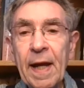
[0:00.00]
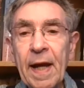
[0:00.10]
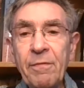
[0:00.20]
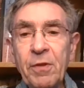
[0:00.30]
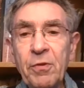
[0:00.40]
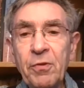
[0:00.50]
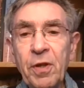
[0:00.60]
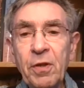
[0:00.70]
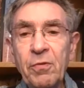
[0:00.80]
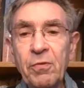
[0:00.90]
after
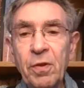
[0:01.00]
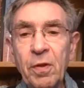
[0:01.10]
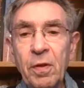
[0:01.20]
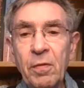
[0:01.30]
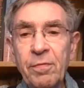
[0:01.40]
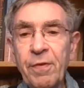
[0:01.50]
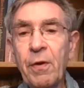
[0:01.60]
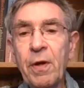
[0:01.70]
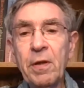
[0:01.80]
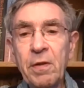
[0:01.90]
6
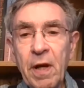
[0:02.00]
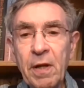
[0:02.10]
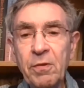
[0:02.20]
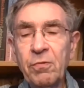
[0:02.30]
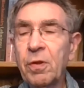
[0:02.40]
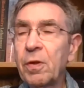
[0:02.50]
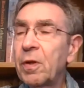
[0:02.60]
very intense